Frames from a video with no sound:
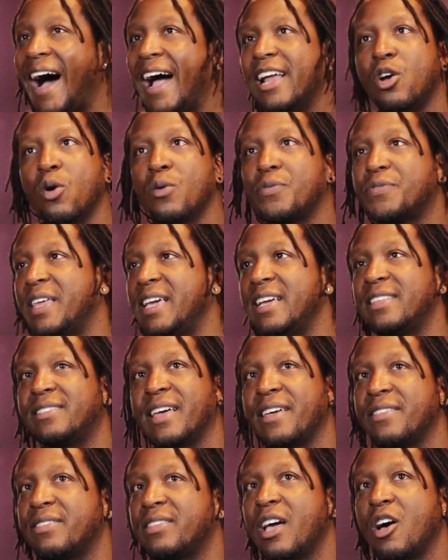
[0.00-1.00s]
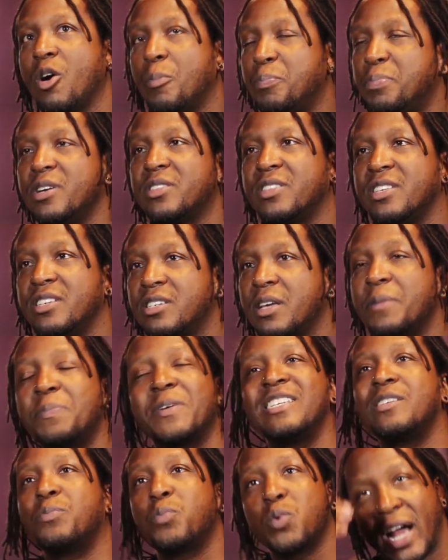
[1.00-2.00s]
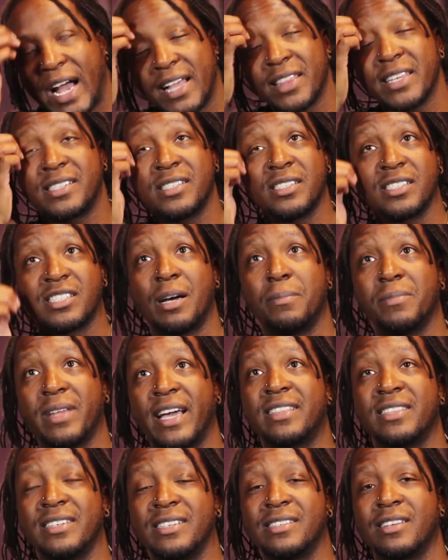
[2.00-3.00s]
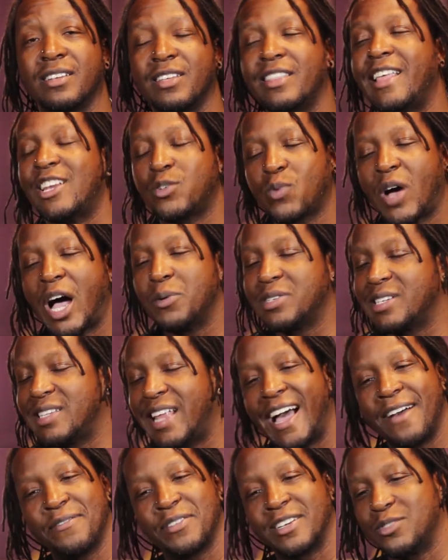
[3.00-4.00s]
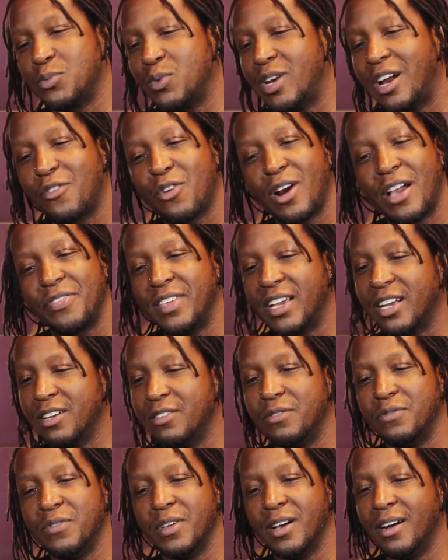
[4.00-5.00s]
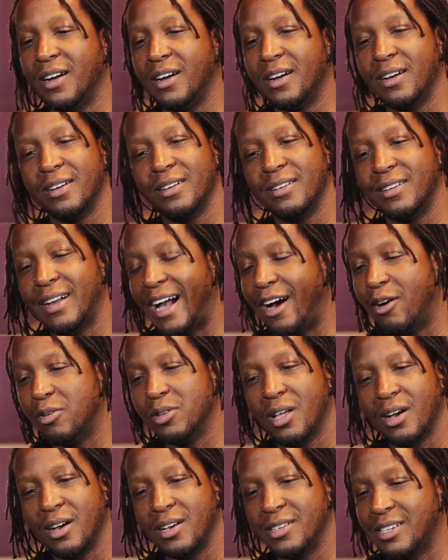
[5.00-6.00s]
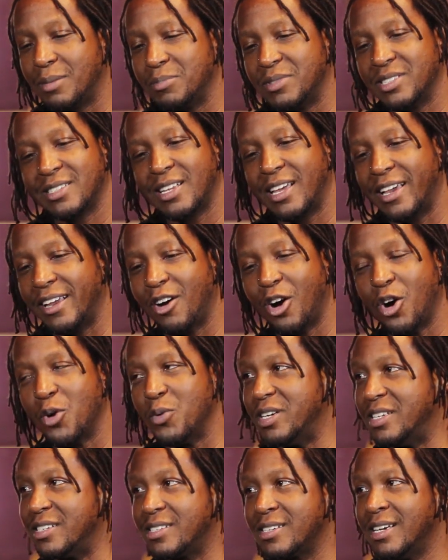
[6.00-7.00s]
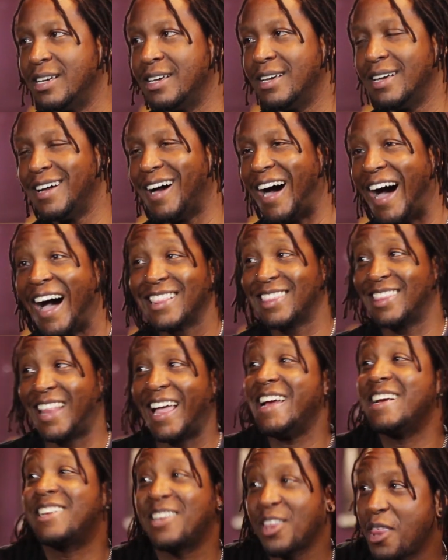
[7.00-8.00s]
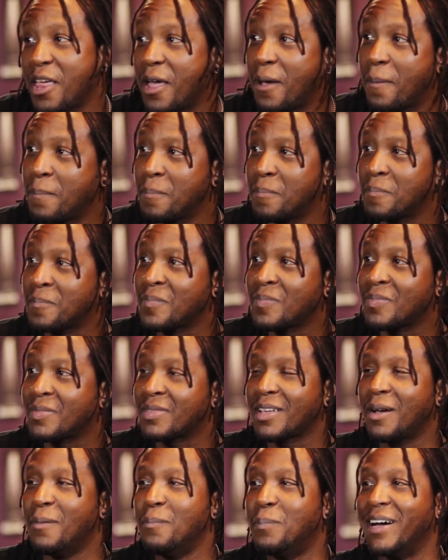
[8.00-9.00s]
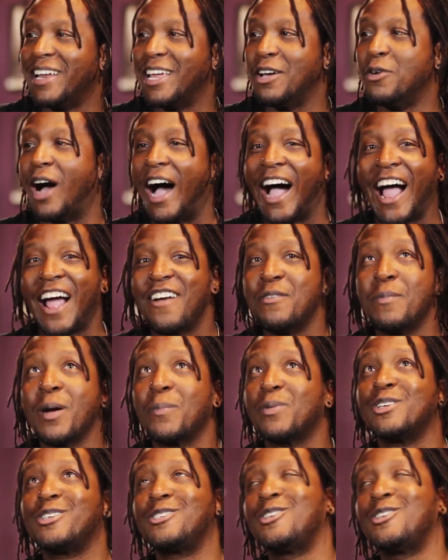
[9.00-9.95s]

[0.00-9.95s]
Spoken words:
I don't think that they'll put this, because when I listen to something like this, and that's why I was laughing, because whenever I think of Outlaws, I'm just like always, I liked them. But I remember